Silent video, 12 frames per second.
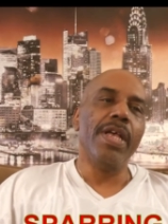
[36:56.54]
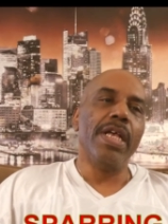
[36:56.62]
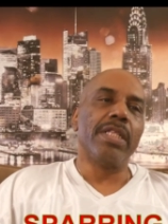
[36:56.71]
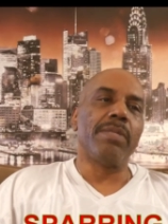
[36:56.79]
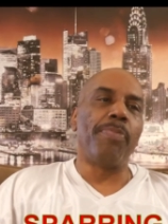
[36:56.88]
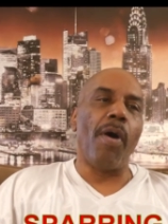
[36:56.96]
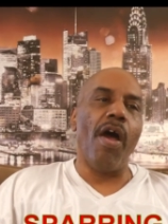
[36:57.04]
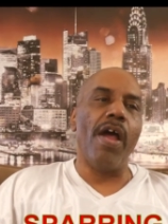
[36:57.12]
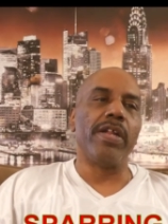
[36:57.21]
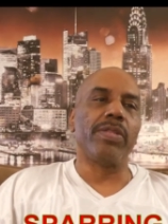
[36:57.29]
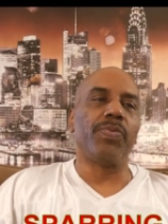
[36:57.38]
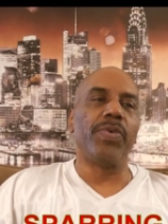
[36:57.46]

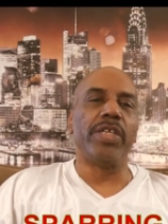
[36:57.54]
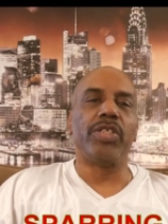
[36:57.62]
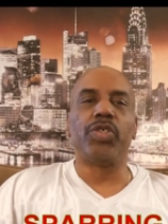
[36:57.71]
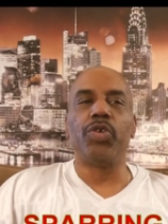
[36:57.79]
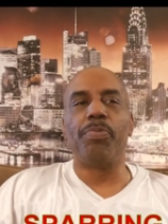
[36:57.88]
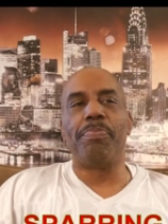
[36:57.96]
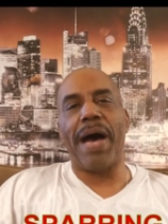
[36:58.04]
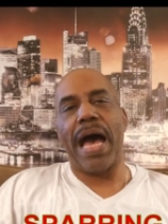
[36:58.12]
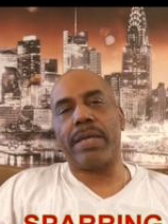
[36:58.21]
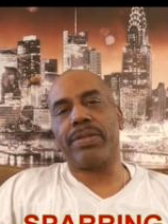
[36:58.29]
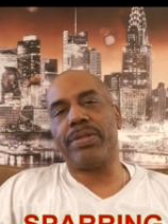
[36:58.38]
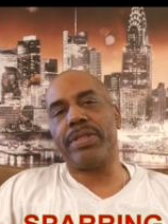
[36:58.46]
Sparring is when two
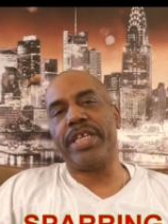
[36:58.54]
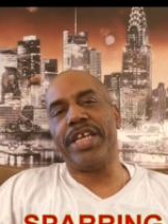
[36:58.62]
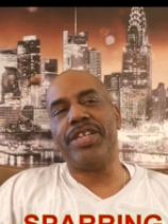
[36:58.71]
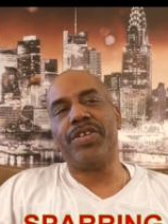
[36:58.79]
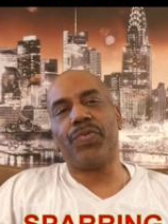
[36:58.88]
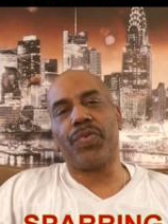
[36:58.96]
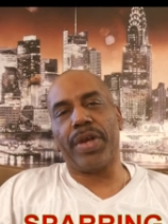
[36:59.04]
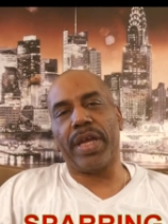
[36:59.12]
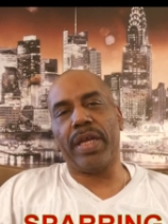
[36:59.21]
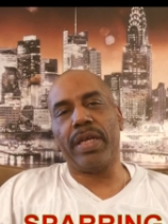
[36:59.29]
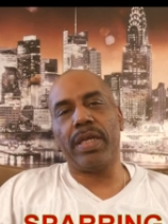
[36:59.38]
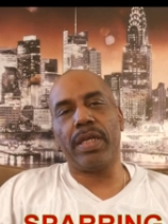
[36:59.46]
boxers get in the
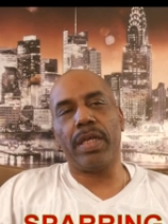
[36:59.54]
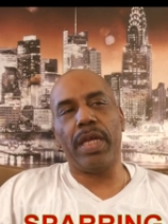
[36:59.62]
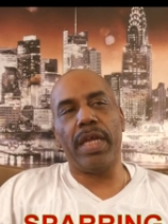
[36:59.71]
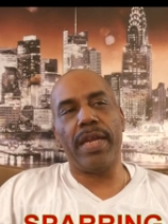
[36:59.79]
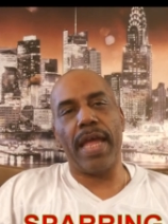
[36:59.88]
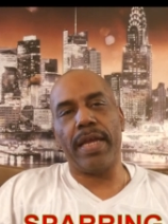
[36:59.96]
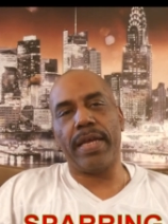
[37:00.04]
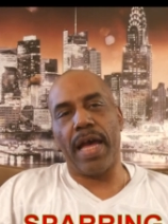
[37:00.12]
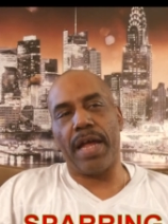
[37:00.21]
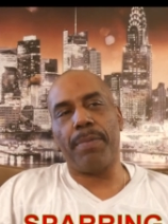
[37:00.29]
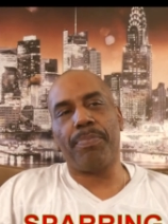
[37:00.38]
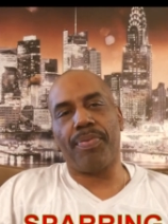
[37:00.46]
ring and they
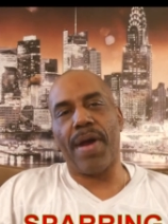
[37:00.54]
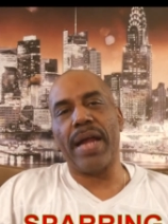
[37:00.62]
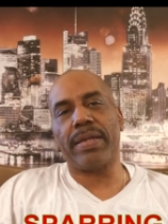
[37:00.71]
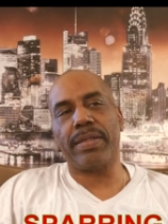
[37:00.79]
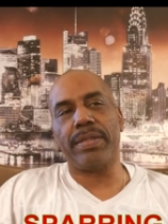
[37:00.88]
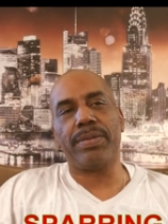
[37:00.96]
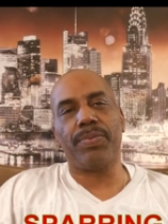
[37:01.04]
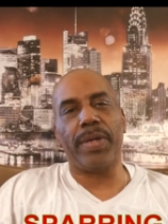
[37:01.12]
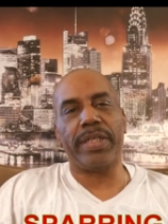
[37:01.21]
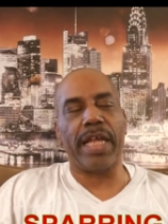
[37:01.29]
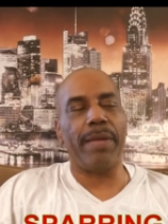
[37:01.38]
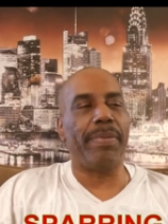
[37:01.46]
kind of practice
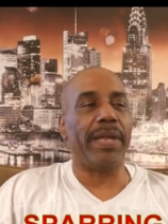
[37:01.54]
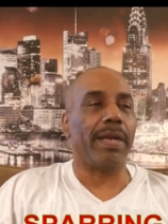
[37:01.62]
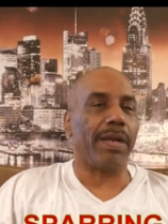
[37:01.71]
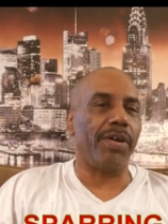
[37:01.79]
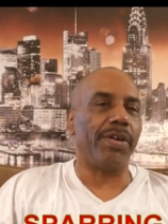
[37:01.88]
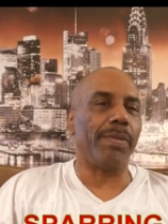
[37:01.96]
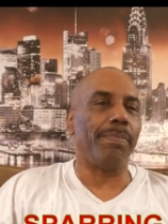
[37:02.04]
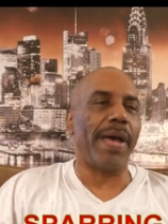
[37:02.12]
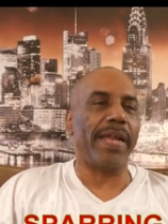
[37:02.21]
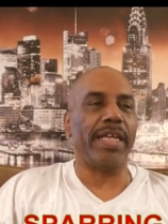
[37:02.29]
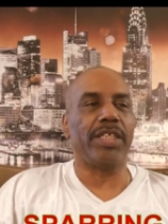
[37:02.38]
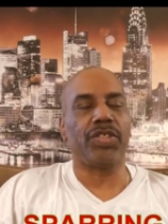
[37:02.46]
what they've been learning by
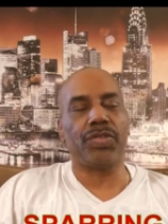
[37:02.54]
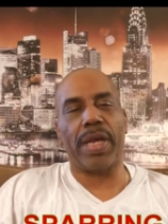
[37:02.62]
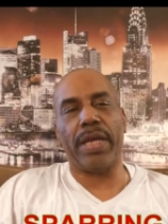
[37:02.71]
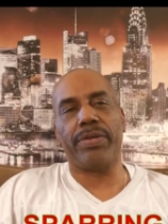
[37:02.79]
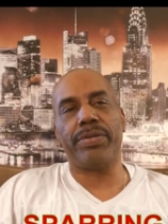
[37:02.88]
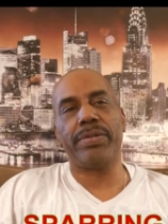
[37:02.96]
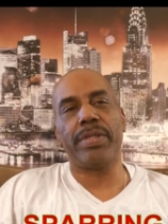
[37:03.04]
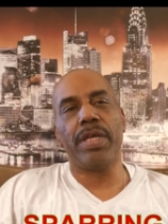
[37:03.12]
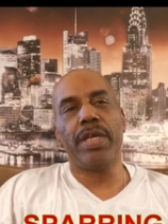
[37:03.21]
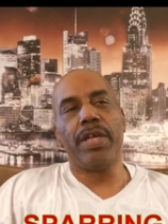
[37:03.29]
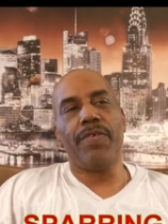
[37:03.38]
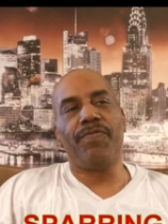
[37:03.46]
their trainers
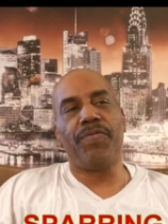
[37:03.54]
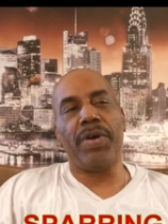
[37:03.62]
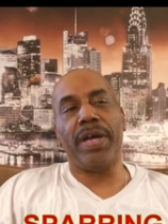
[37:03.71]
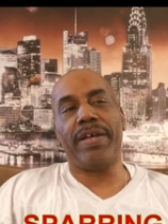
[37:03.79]
before